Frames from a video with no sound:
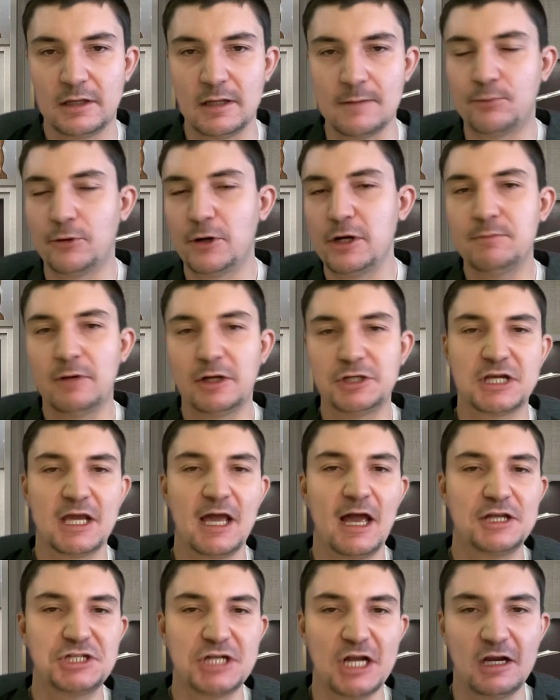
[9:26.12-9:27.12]
can pretty
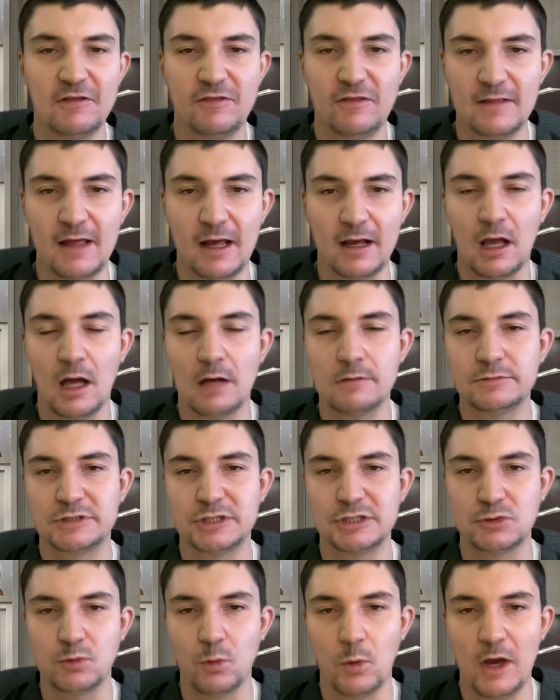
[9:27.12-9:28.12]
much catch anything that
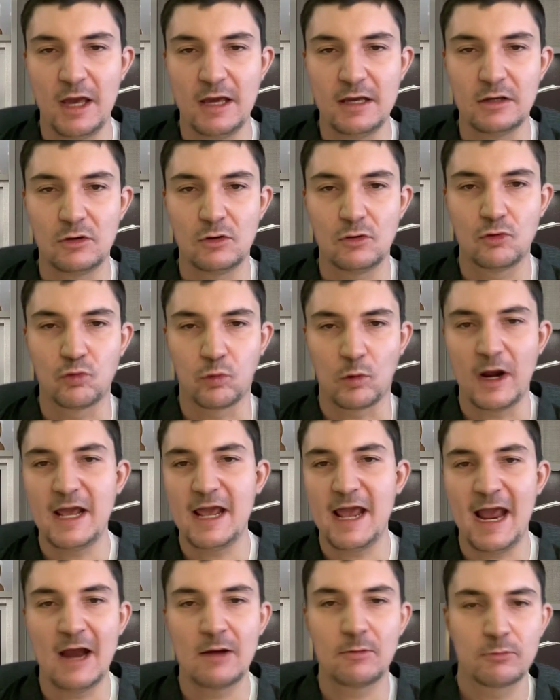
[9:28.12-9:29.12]
comes his way,
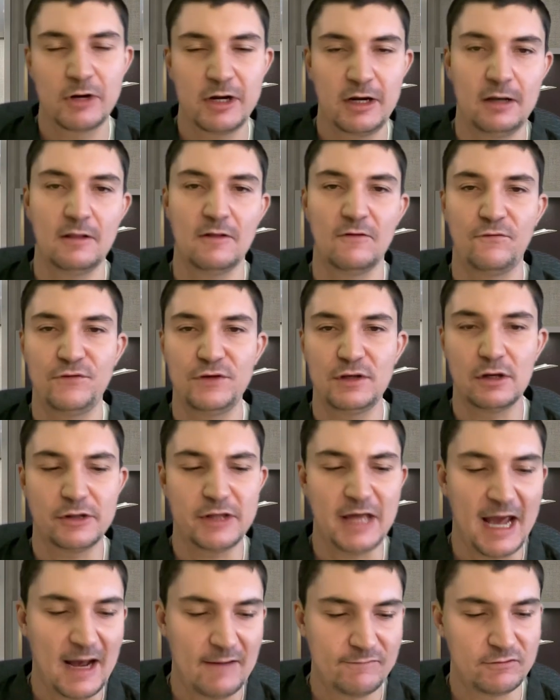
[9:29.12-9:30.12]
great at reading the
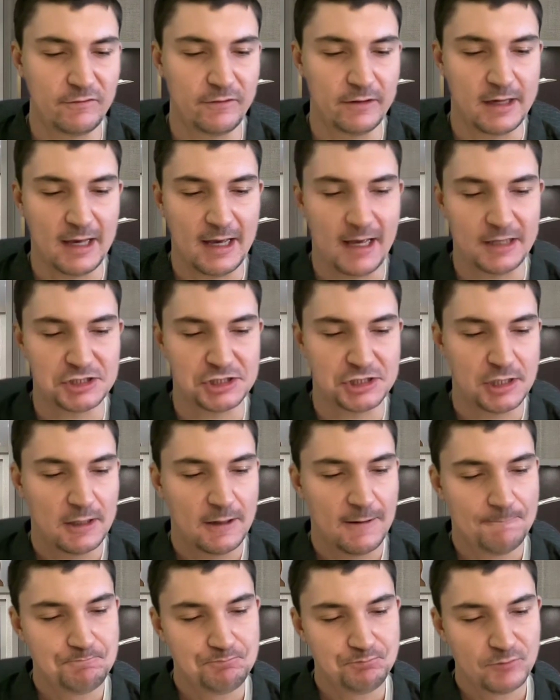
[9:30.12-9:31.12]
field after the catch.
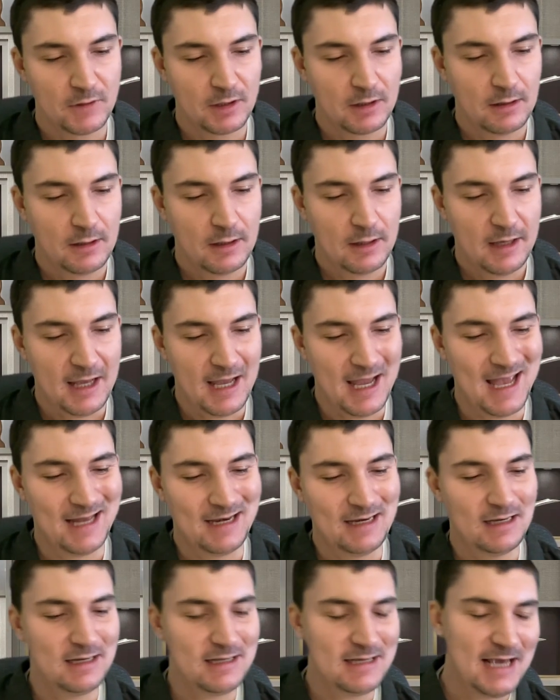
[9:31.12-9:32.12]

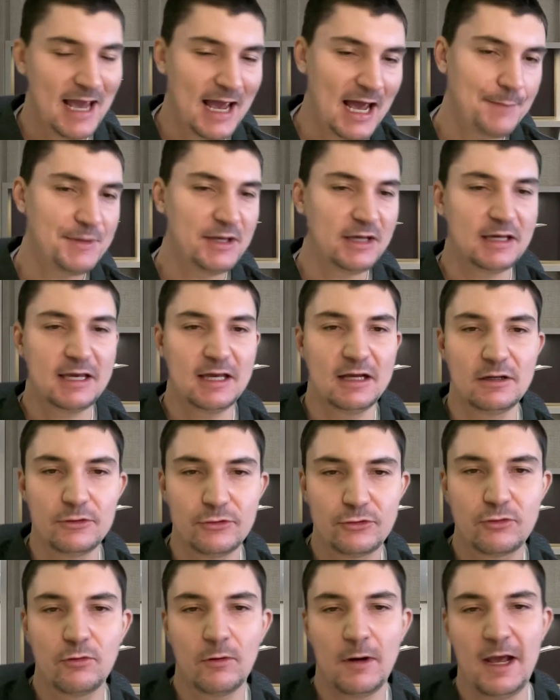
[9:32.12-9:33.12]
And yeah, I mean,
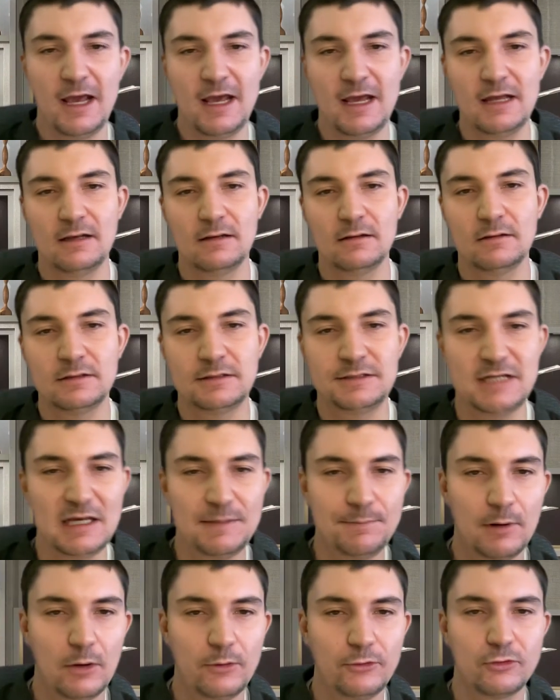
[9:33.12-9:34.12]
Kittle's great,
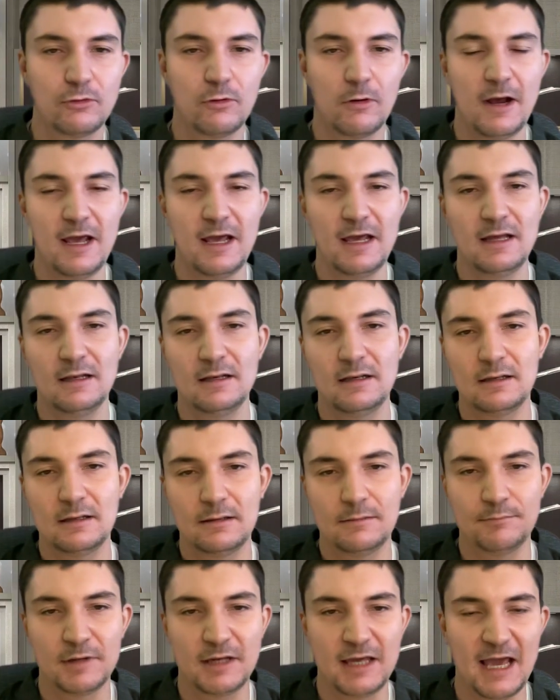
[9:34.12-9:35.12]
Debo's great,
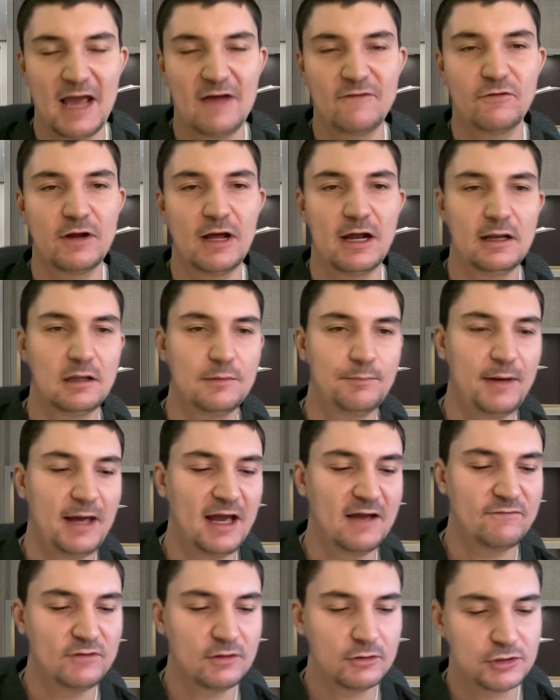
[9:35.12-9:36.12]
McCaffrey out of the
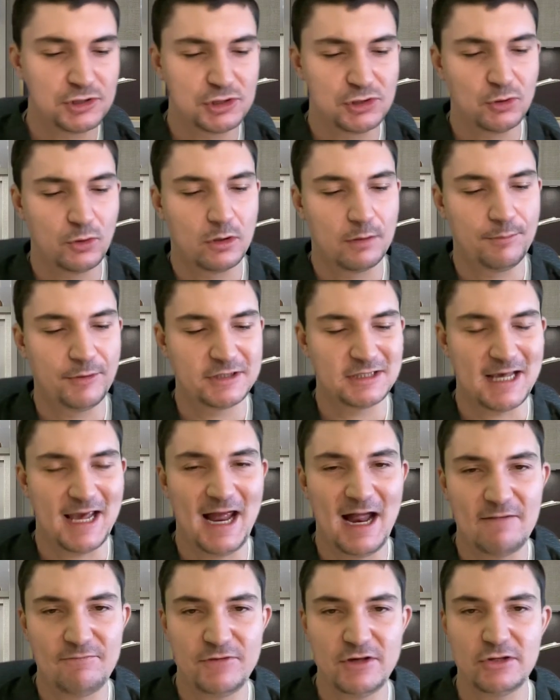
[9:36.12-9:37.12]
backfield, sure, but to
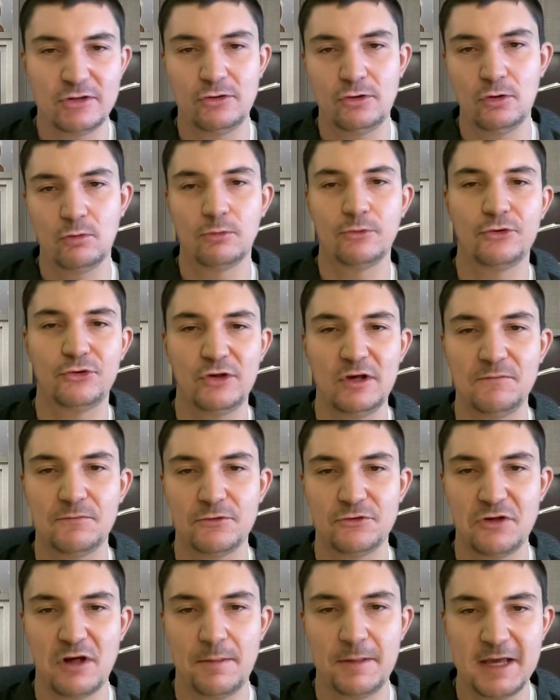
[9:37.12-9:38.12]
have these two
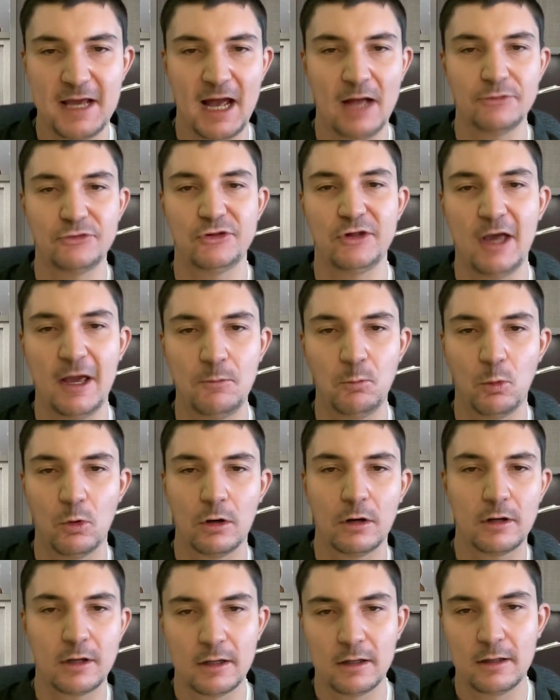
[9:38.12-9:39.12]
receivers on the outside
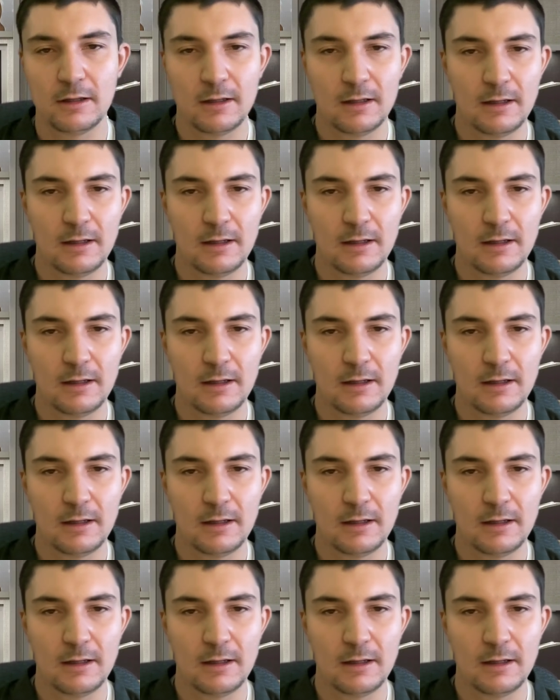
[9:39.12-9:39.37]
work,